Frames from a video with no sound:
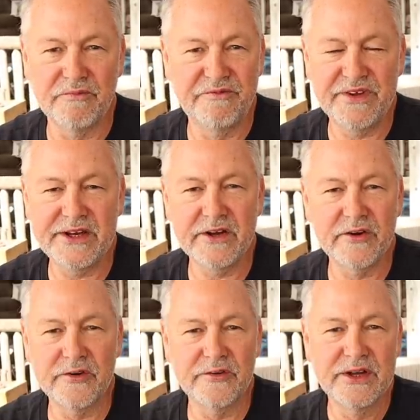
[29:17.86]

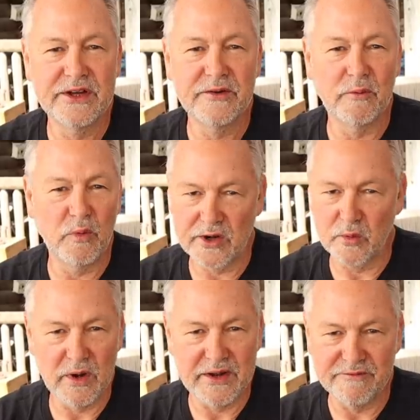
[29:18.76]
video
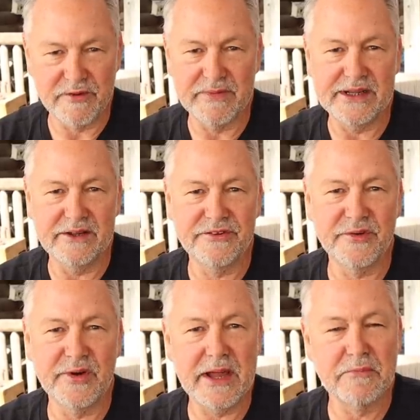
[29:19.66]
101 for me.
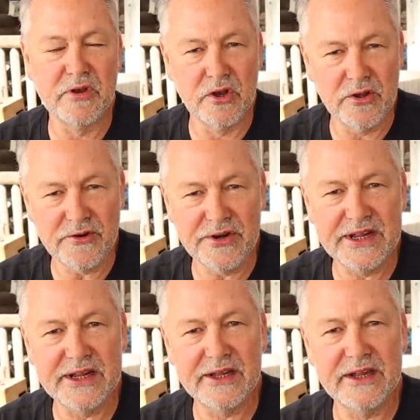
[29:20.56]
So I'm
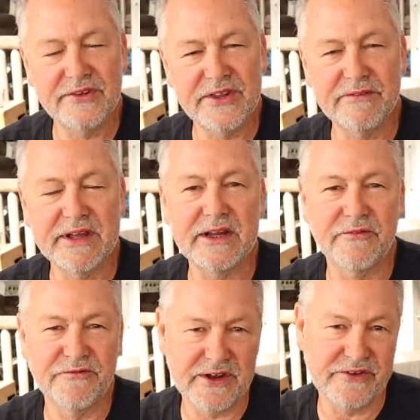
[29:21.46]
learning instead of
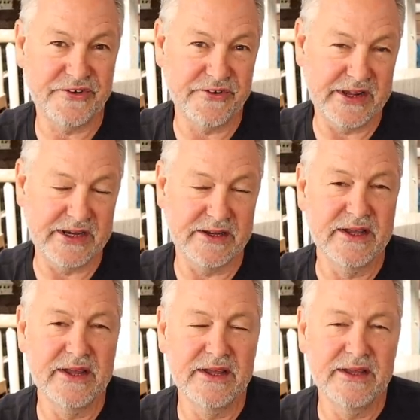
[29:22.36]
getting frustrated.
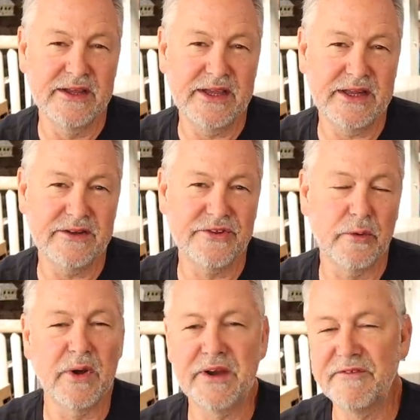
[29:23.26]
And so
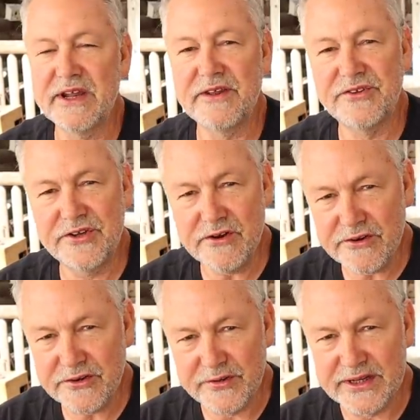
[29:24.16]
whatever it is
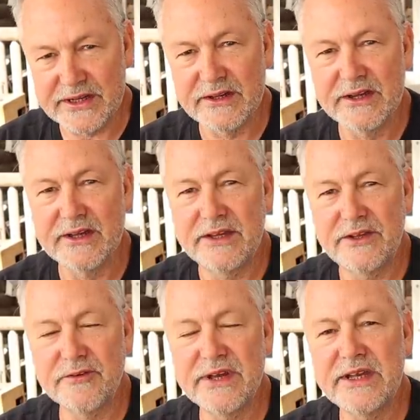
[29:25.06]
you're doing,
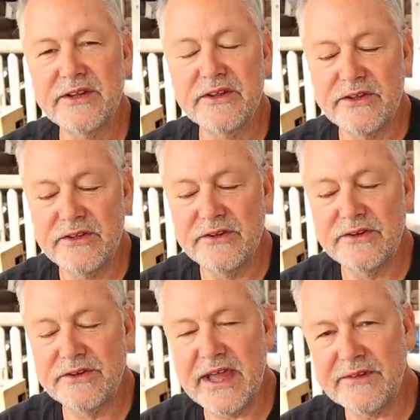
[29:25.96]
you need to
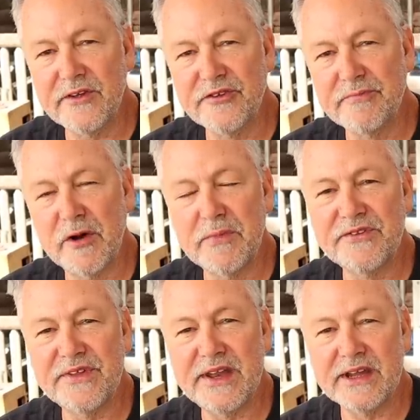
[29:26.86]
take those
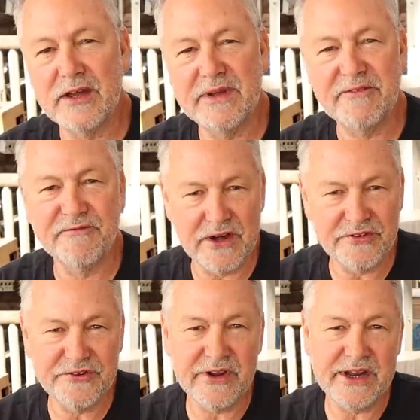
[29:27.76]
moments that it can be
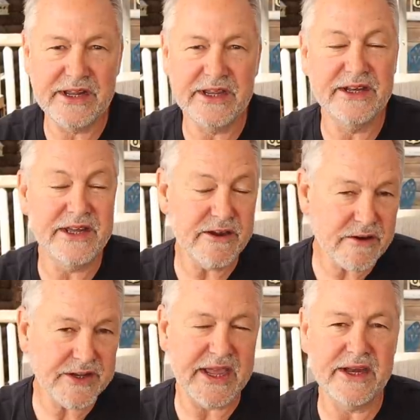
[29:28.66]
frustrating and
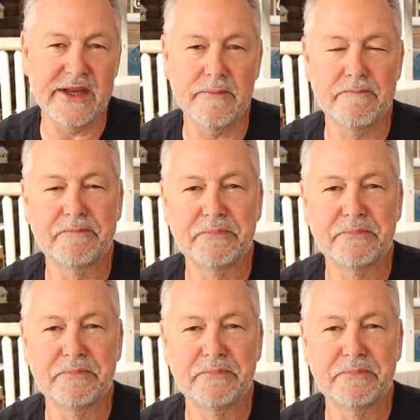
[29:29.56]
irritating